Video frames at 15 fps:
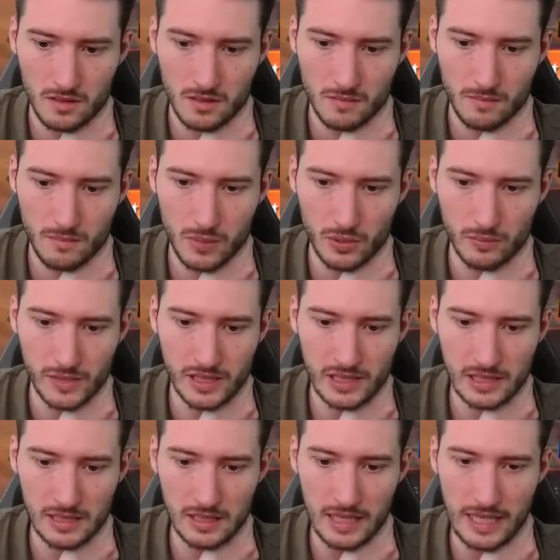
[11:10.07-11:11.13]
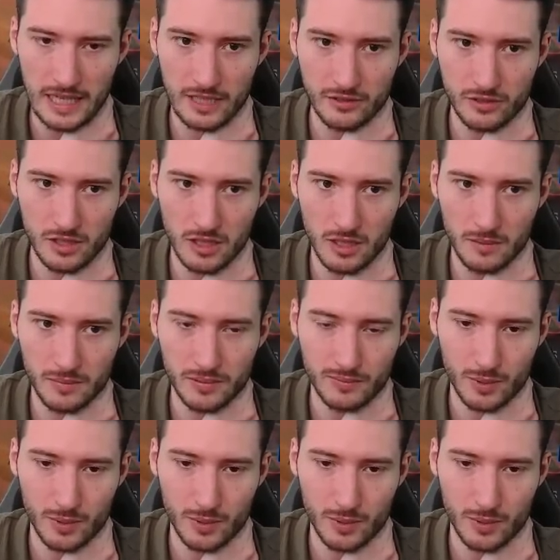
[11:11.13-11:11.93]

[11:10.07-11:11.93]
Opponent missing a land drop.